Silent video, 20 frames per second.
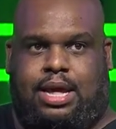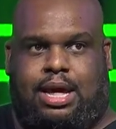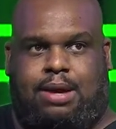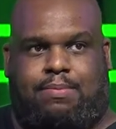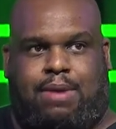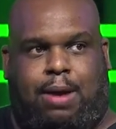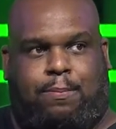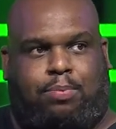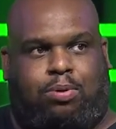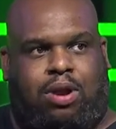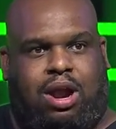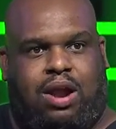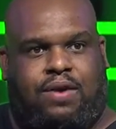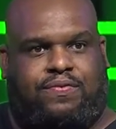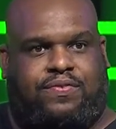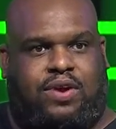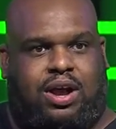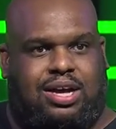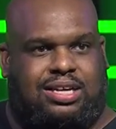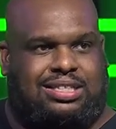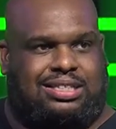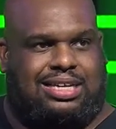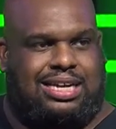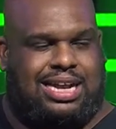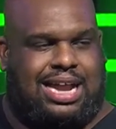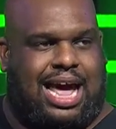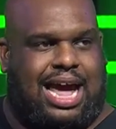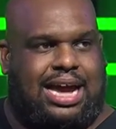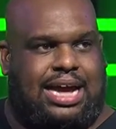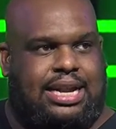And my prayer for us
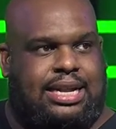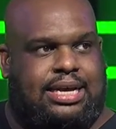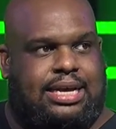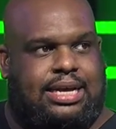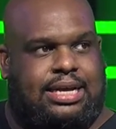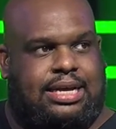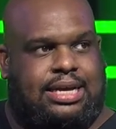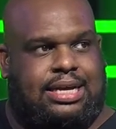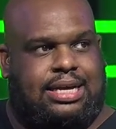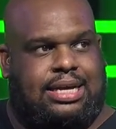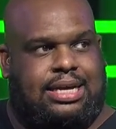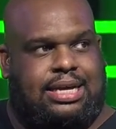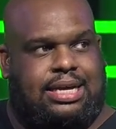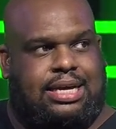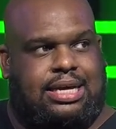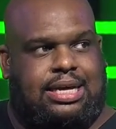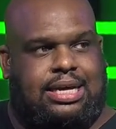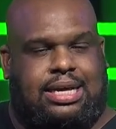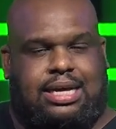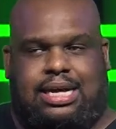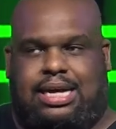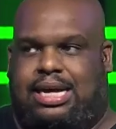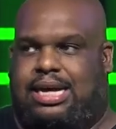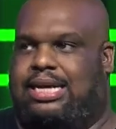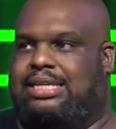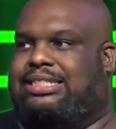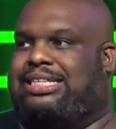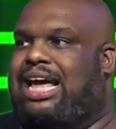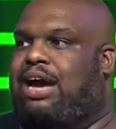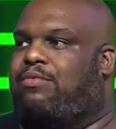tonight
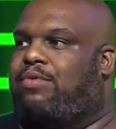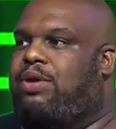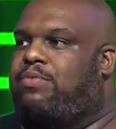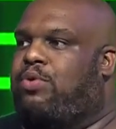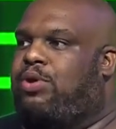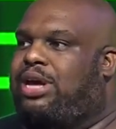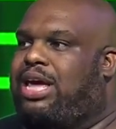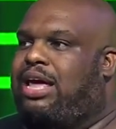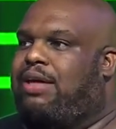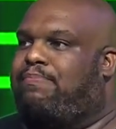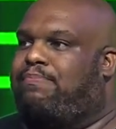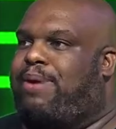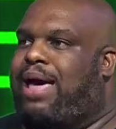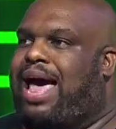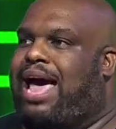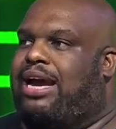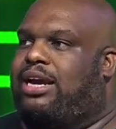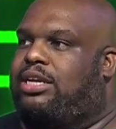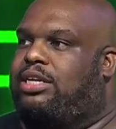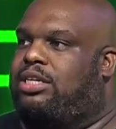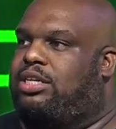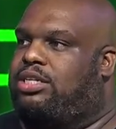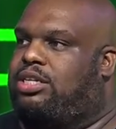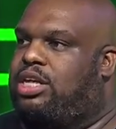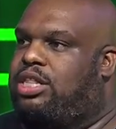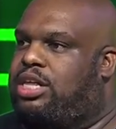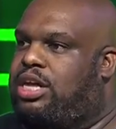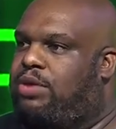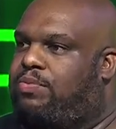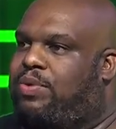is that we will get back
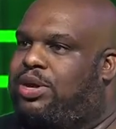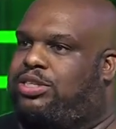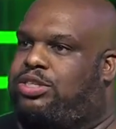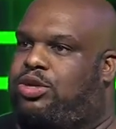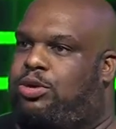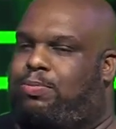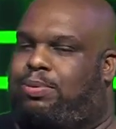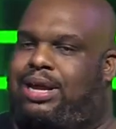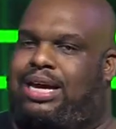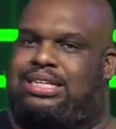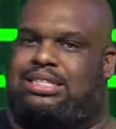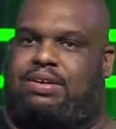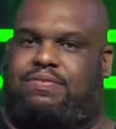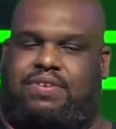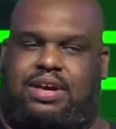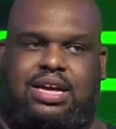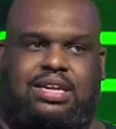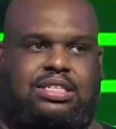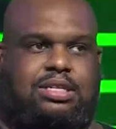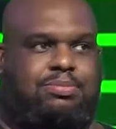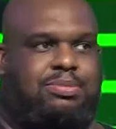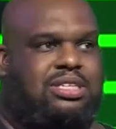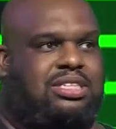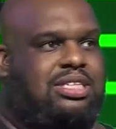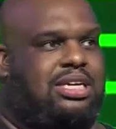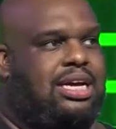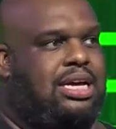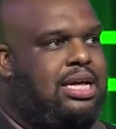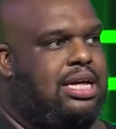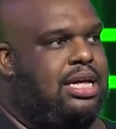to the original place of
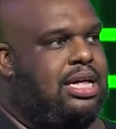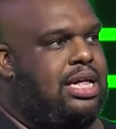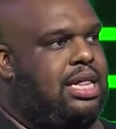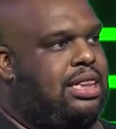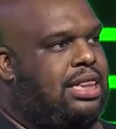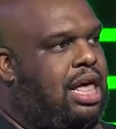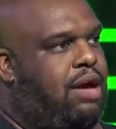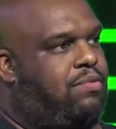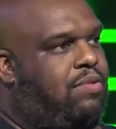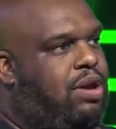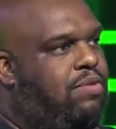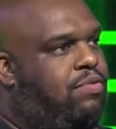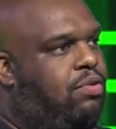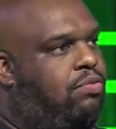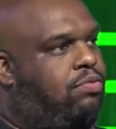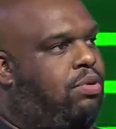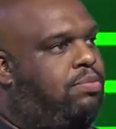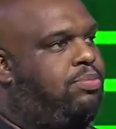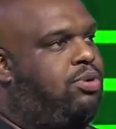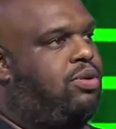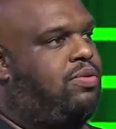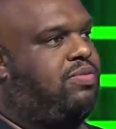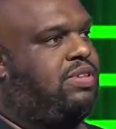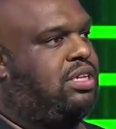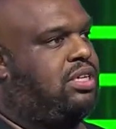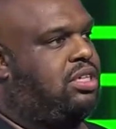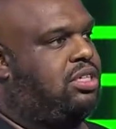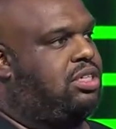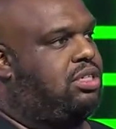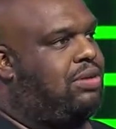intimacy, that we will remove the
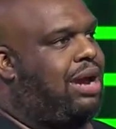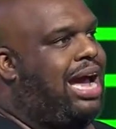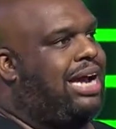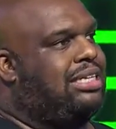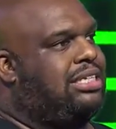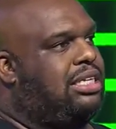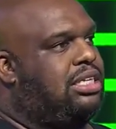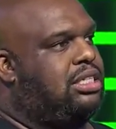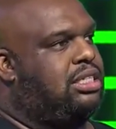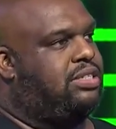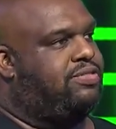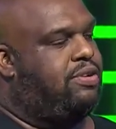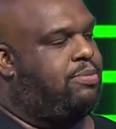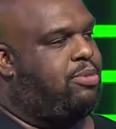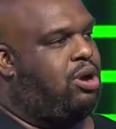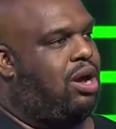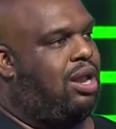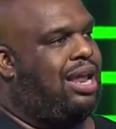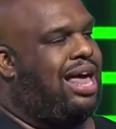distractions from our